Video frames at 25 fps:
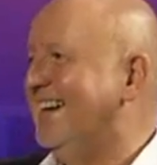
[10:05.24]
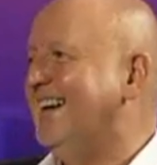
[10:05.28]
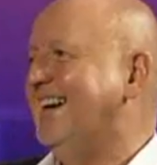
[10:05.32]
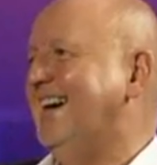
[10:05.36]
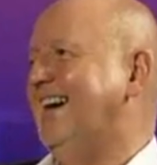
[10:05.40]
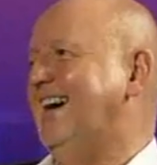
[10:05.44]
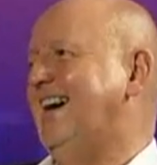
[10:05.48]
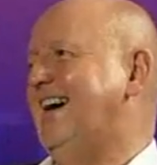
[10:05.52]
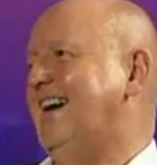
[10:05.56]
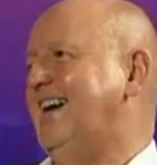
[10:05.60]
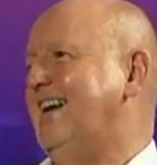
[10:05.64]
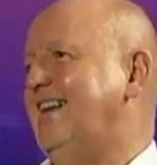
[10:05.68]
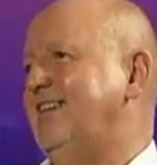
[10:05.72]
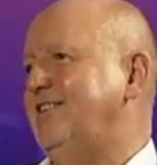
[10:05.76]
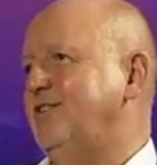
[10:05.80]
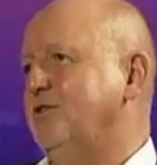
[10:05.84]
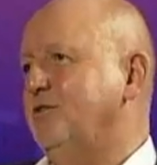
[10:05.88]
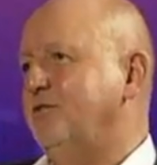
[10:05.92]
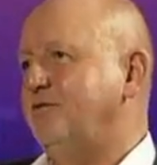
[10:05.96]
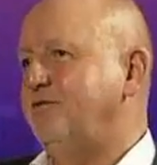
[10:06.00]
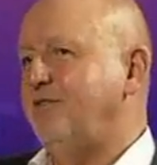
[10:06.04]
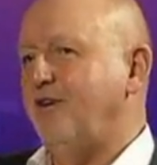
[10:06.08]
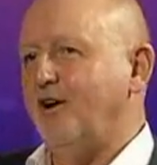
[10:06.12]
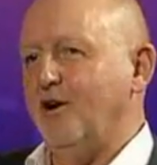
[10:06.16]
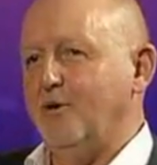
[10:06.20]
It's
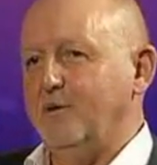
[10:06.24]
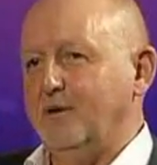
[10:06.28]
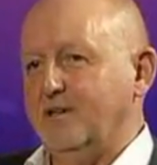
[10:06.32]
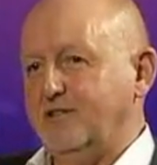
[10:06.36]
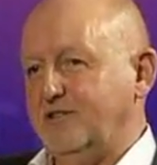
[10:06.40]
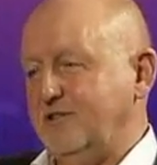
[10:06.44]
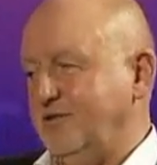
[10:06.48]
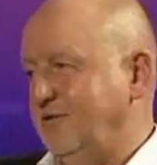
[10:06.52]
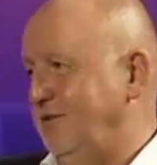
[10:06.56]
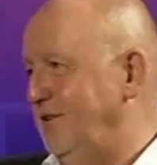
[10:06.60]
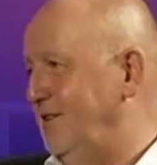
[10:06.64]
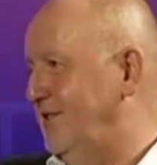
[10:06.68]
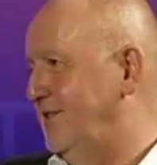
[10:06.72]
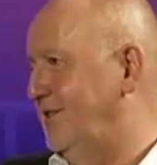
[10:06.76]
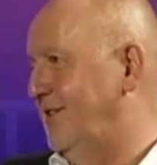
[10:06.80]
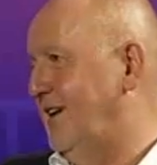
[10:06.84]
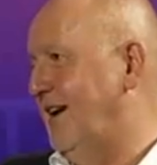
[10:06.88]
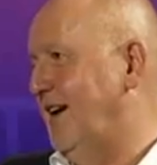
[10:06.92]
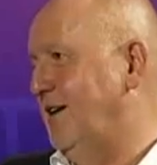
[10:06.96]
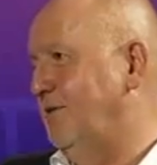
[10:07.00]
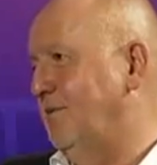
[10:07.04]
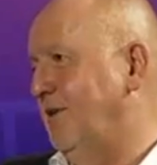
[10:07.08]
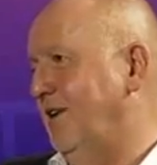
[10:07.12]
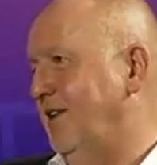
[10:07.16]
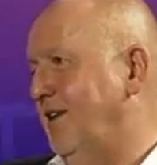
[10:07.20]
your followers who
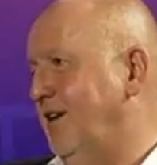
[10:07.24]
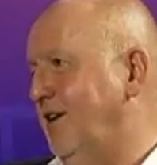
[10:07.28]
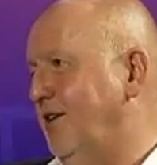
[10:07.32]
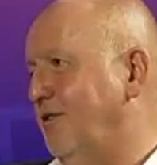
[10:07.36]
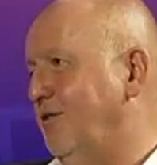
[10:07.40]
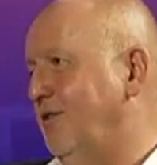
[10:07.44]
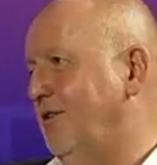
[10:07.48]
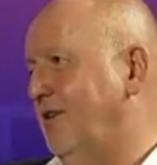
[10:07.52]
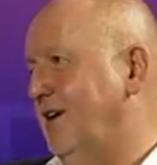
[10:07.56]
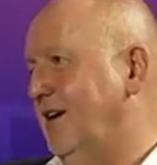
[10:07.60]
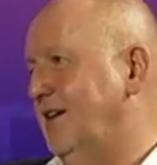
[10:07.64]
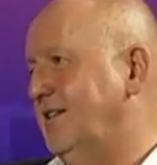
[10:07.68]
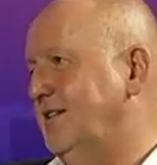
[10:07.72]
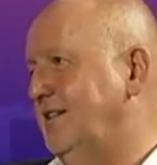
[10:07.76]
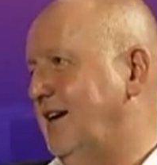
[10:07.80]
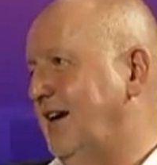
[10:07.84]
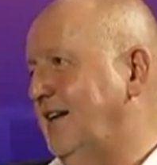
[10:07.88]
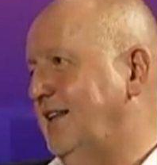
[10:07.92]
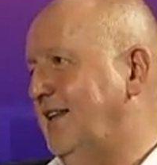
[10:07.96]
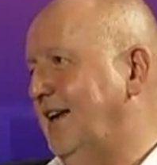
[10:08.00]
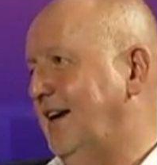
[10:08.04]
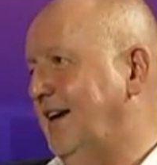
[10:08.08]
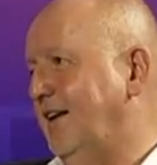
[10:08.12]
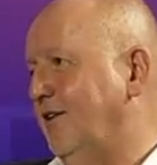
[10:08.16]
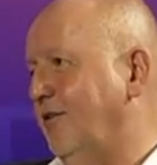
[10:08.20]
decide whether you're
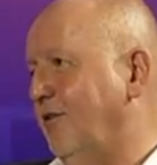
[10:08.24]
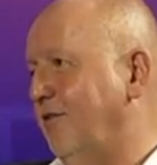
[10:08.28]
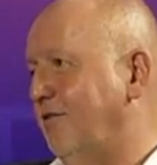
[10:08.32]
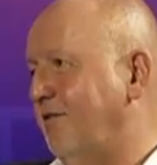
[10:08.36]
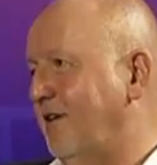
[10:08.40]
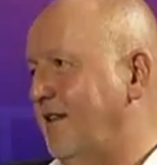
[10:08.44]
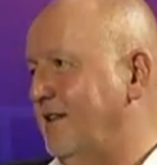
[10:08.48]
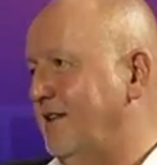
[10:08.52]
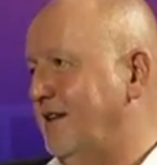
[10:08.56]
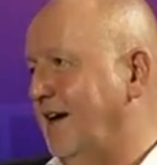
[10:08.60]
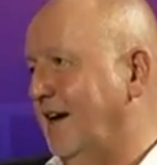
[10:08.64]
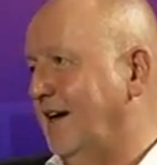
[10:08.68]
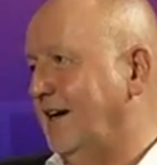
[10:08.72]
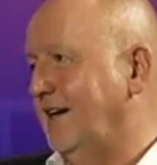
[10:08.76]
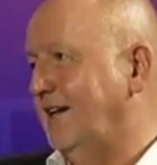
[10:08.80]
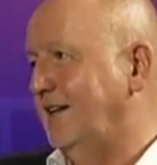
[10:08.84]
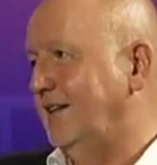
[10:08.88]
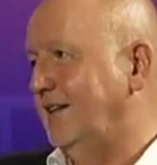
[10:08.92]
exciting and authentic.